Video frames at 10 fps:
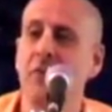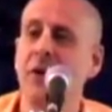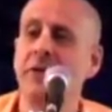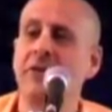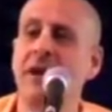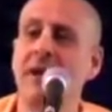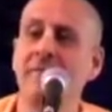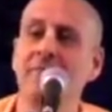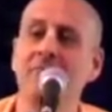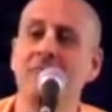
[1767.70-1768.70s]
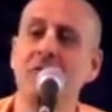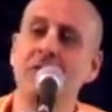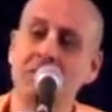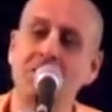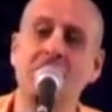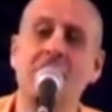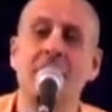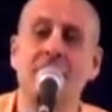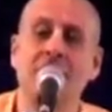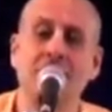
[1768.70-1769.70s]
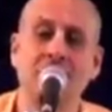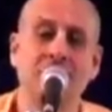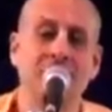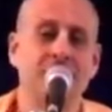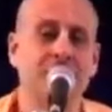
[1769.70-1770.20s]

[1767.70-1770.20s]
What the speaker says: One time, with his disciples,